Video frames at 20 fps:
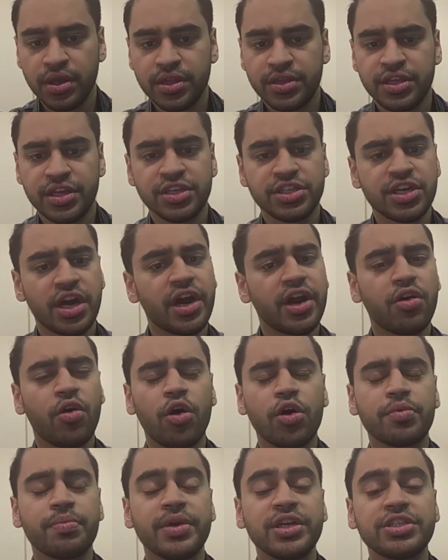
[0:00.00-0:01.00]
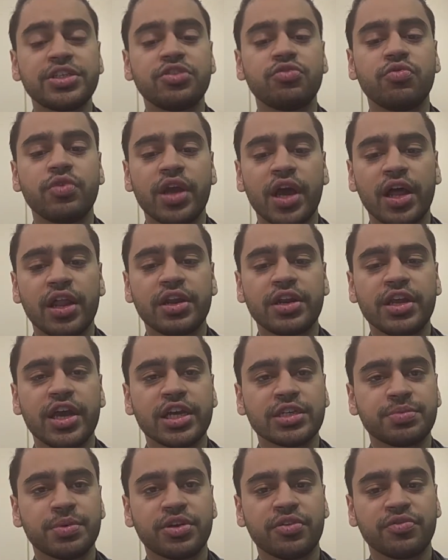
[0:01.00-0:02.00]
The entire augmented reality
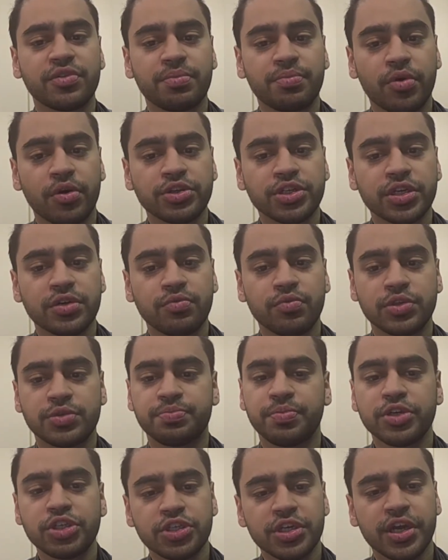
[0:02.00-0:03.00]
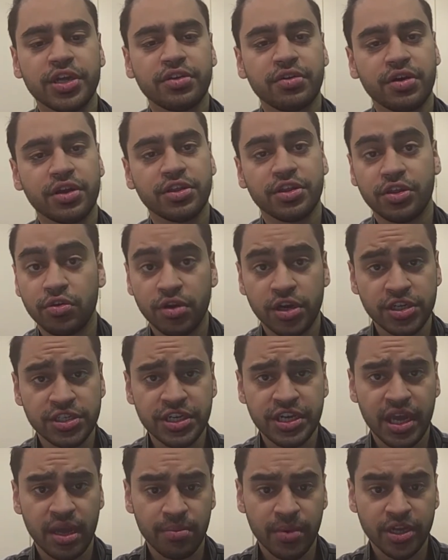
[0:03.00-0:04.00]
aspect of the project was put together in the
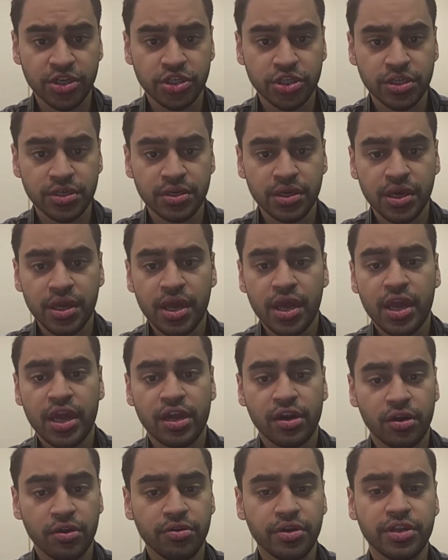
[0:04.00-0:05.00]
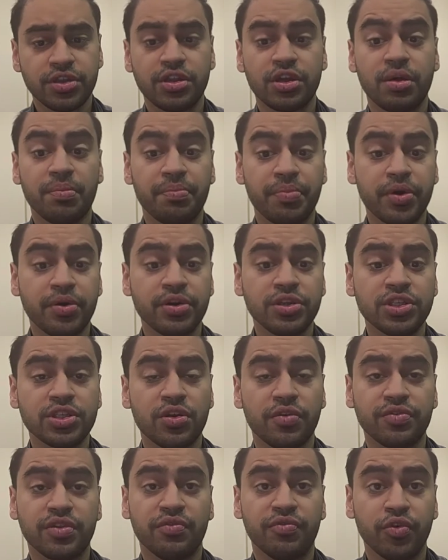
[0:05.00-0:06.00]
Unity game engine, including the components
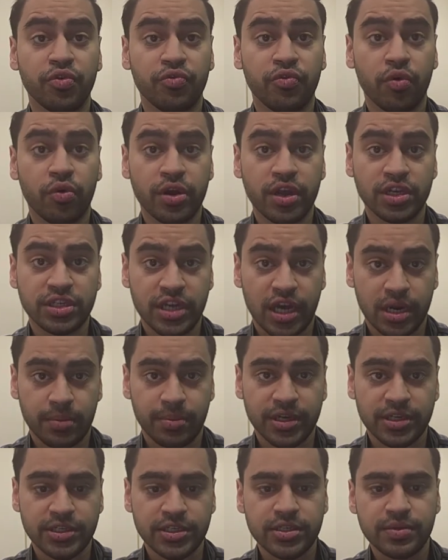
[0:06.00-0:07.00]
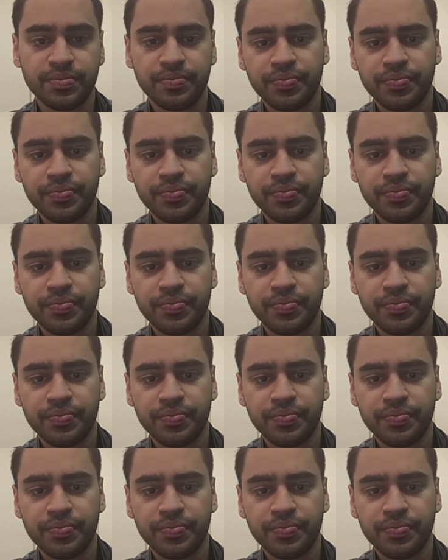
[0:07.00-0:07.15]
of the Vuforia database.